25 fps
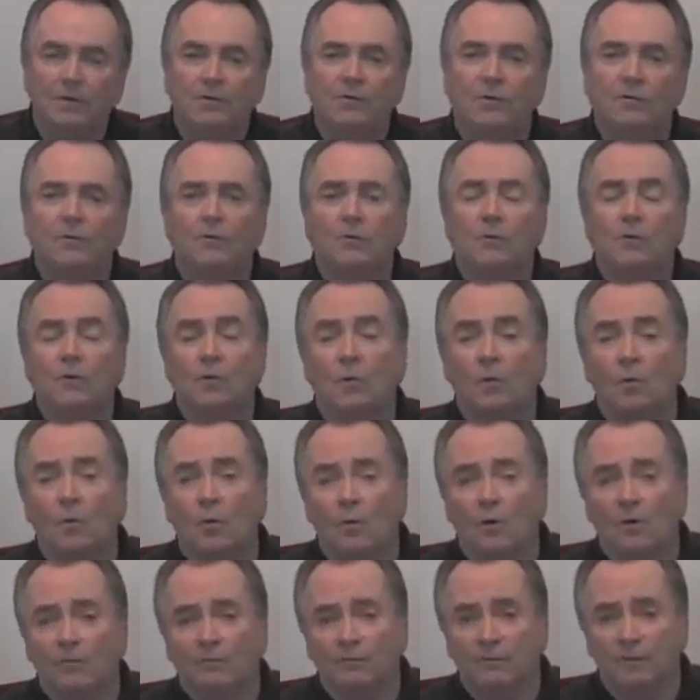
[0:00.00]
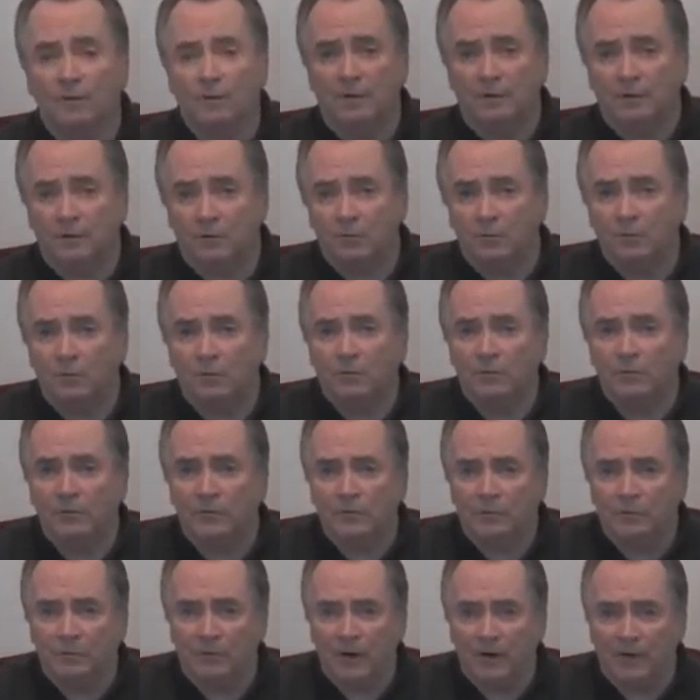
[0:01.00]
you're going to go off in the
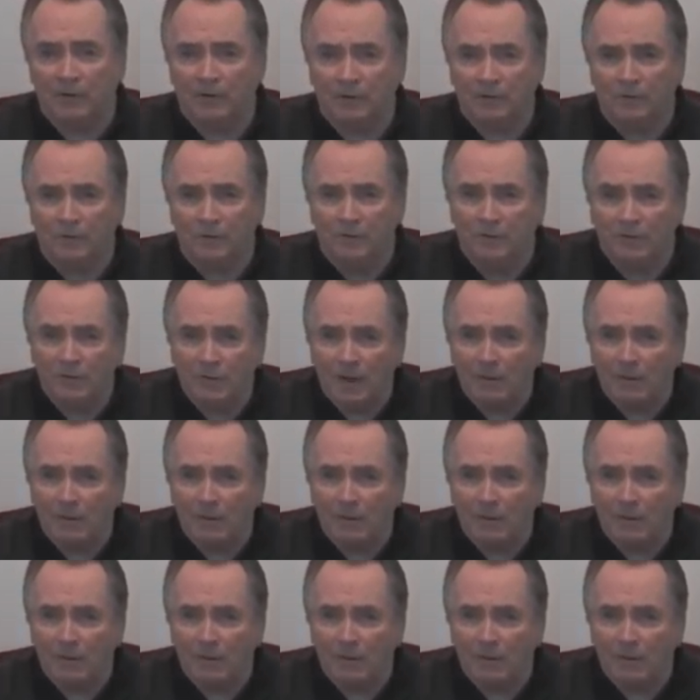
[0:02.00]
wrong direction.